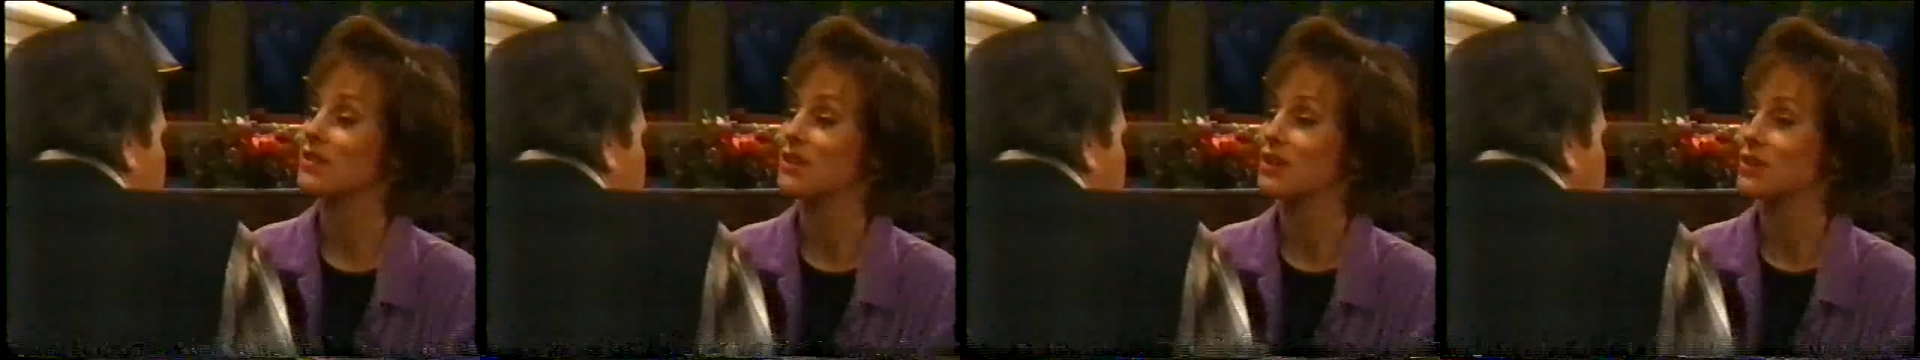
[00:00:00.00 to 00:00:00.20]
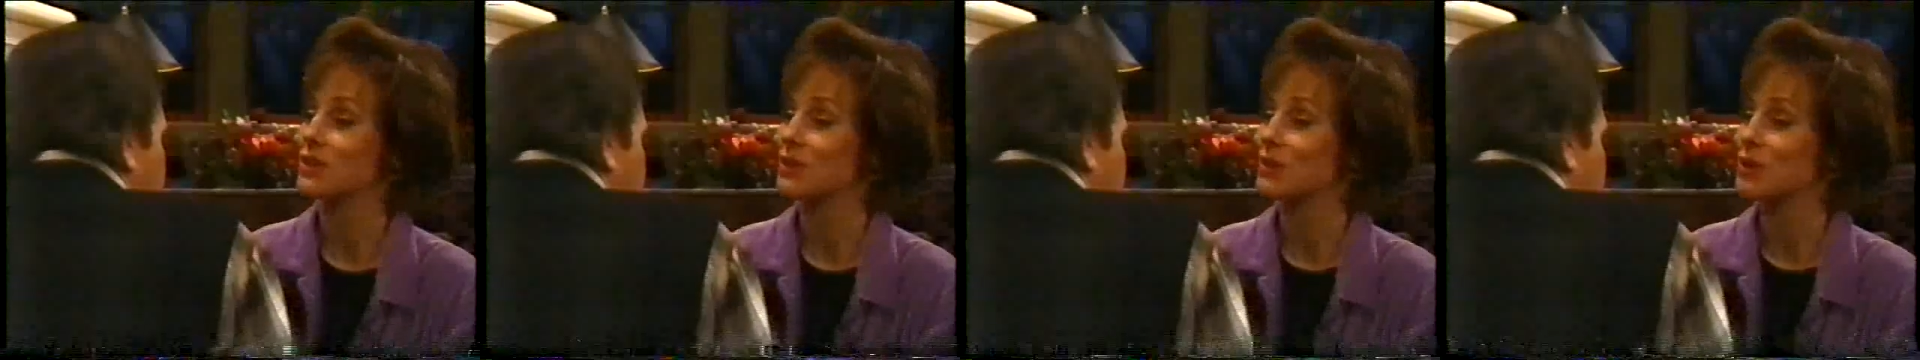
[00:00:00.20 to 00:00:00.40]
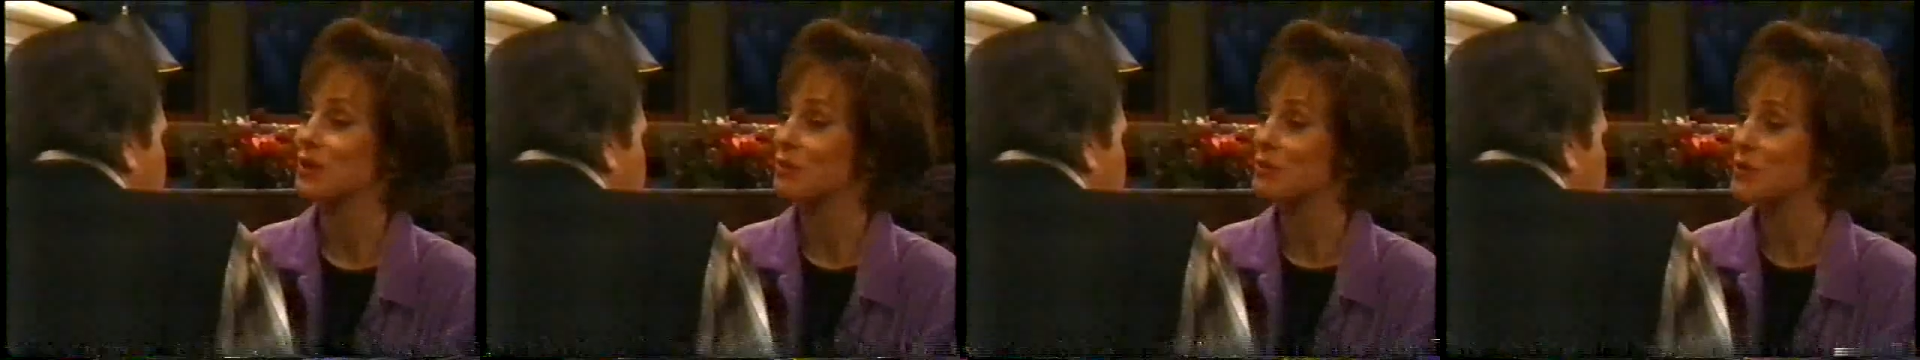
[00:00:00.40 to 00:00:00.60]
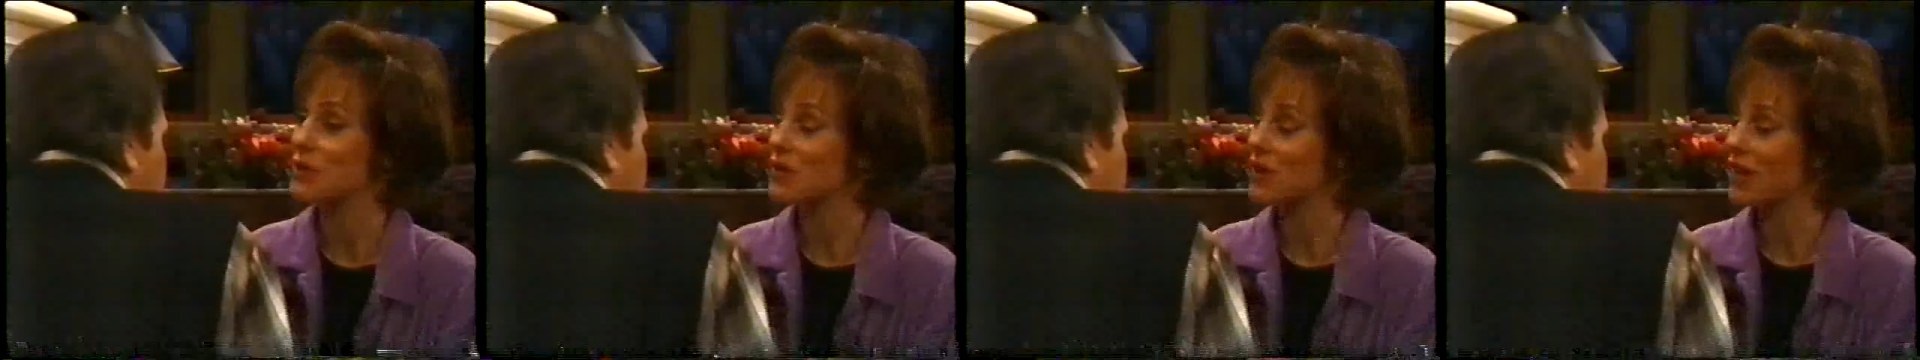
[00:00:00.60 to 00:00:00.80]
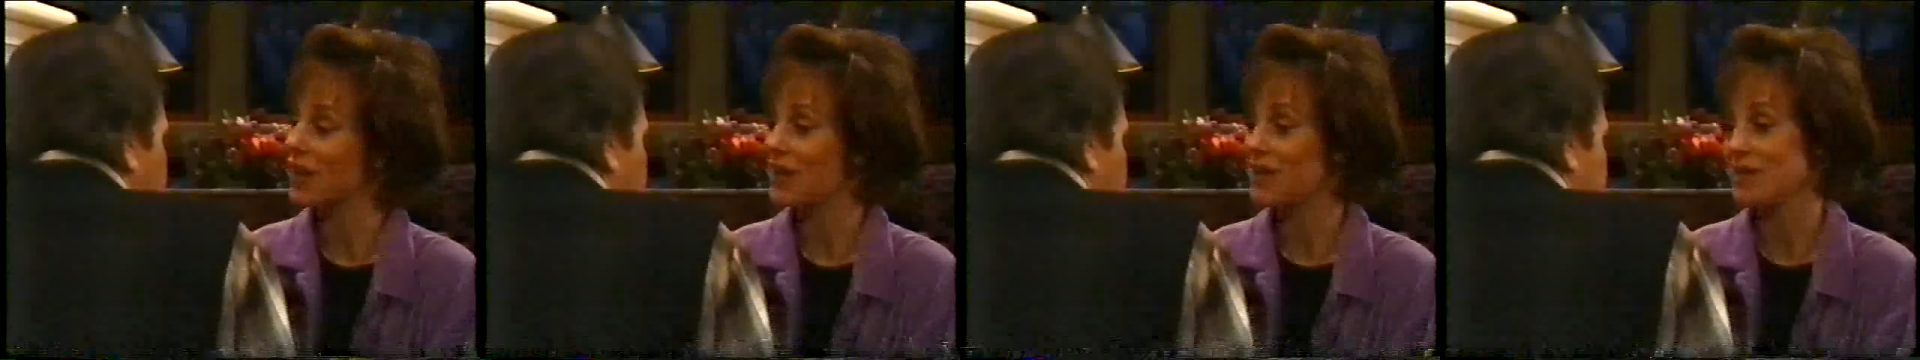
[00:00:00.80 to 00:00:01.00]
Victor Lord murder
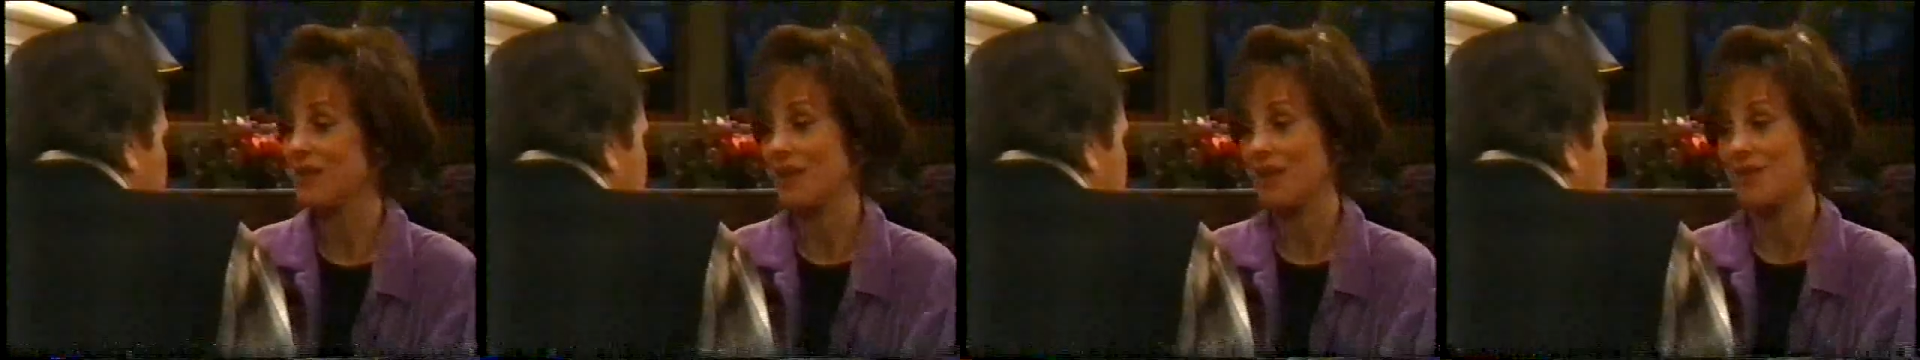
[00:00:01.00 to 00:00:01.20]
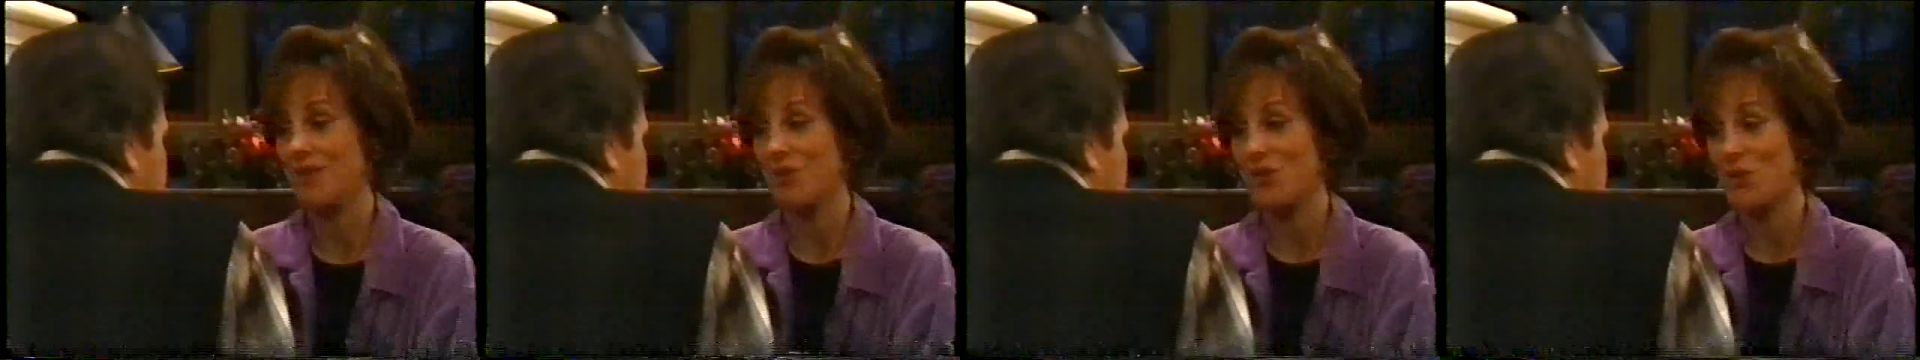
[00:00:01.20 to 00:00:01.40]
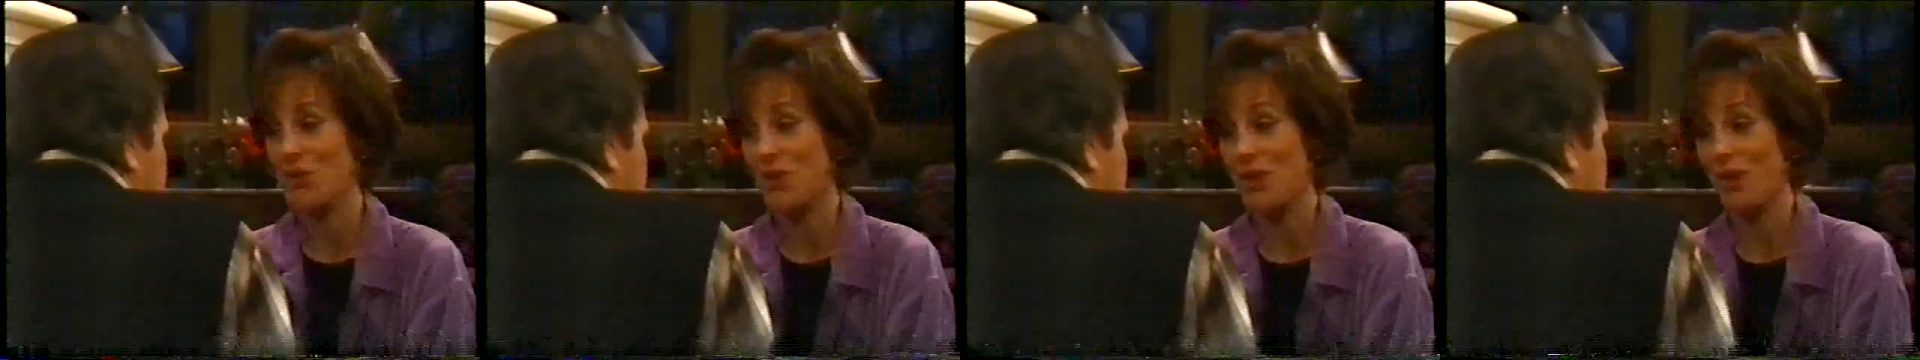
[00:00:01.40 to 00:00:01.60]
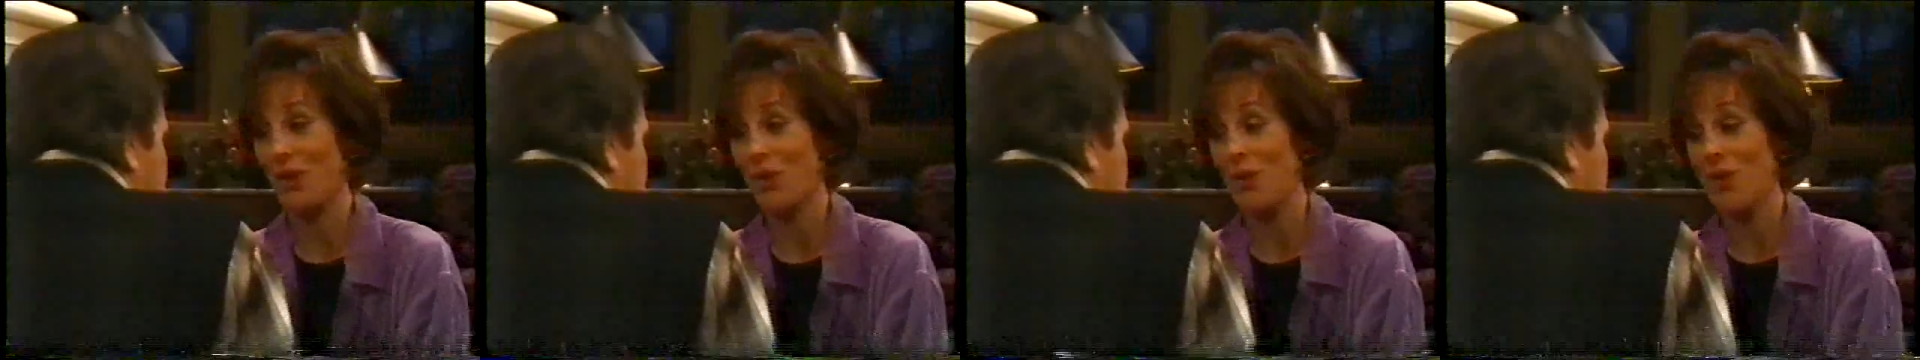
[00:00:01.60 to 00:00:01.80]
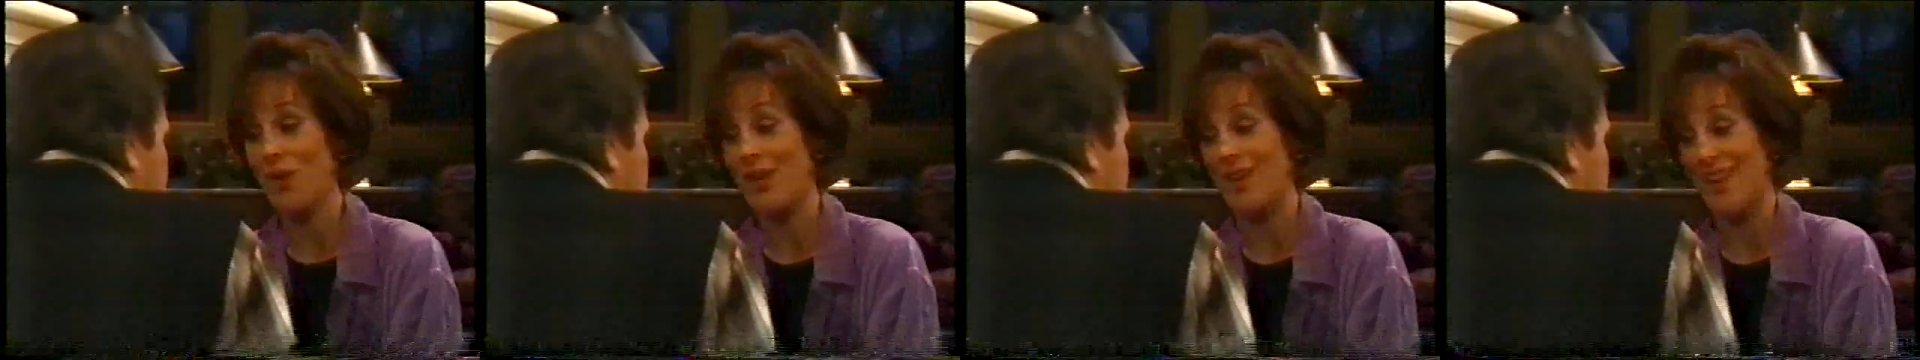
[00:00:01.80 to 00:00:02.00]
case against Dorian Lord